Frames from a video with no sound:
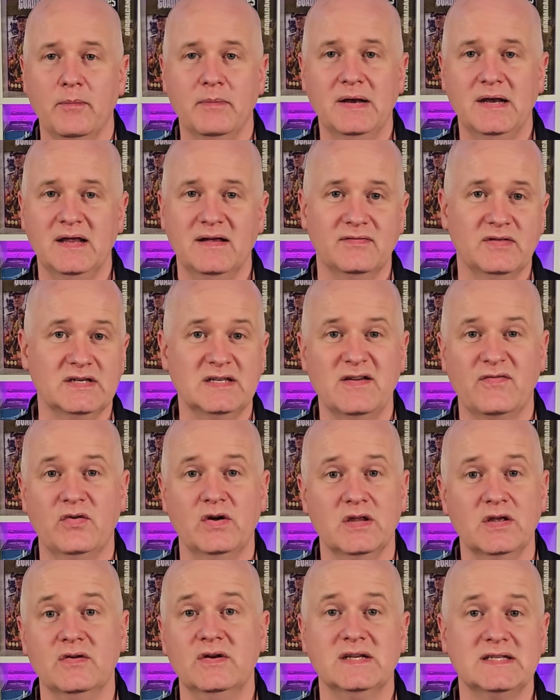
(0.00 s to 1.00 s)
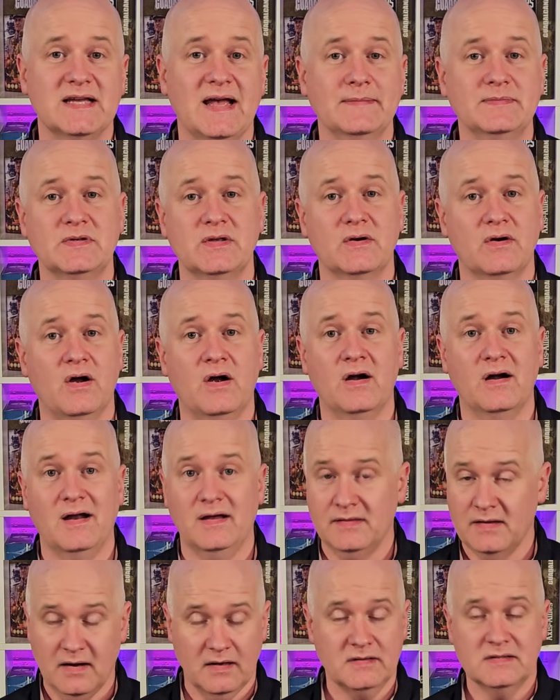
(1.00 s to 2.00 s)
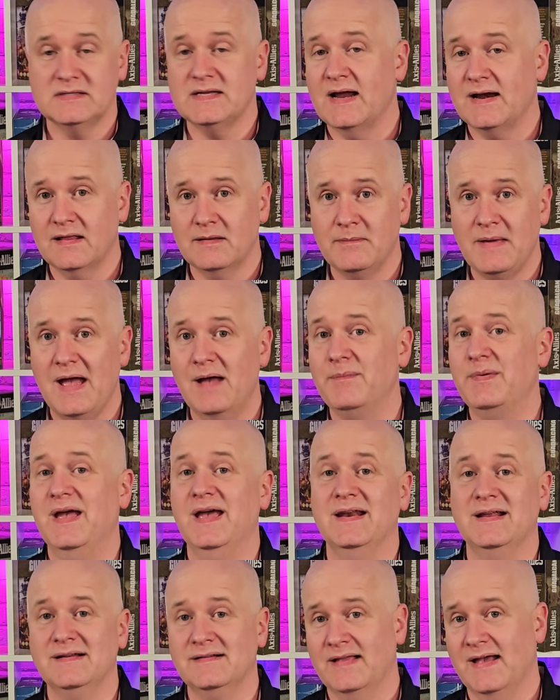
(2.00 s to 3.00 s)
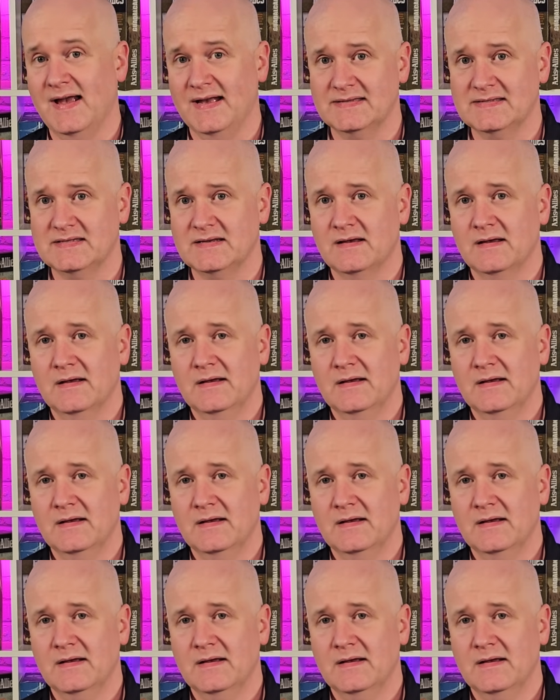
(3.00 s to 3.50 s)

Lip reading: many of the different unit types there are on the other side of the map at a glance.